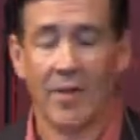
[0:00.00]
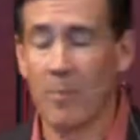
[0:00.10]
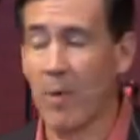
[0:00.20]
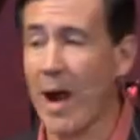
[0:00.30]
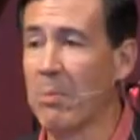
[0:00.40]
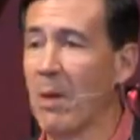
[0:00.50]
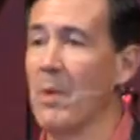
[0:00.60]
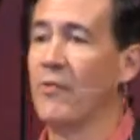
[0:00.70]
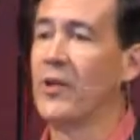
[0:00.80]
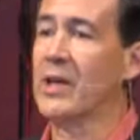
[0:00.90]
the problem
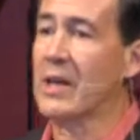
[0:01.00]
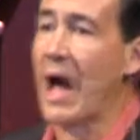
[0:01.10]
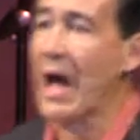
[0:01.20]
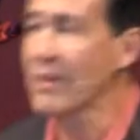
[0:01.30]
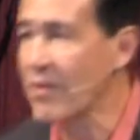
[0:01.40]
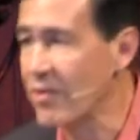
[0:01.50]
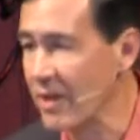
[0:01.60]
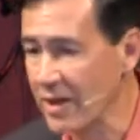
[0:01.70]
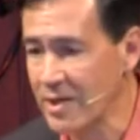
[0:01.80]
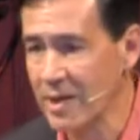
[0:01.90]
of
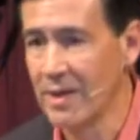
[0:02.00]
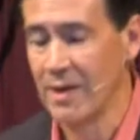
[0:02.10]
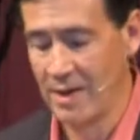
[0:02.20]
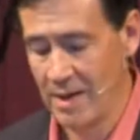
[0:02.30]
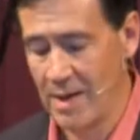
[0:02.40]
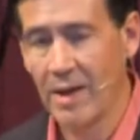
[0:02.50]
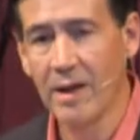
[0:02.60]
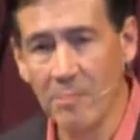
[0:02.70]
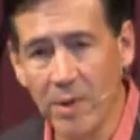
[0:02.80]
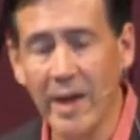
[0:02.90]
constant
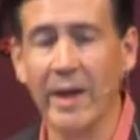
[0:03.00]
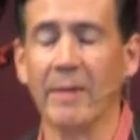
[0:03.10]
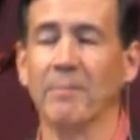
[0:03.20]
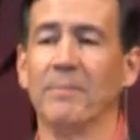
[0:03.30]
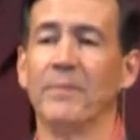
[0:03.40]
complaining.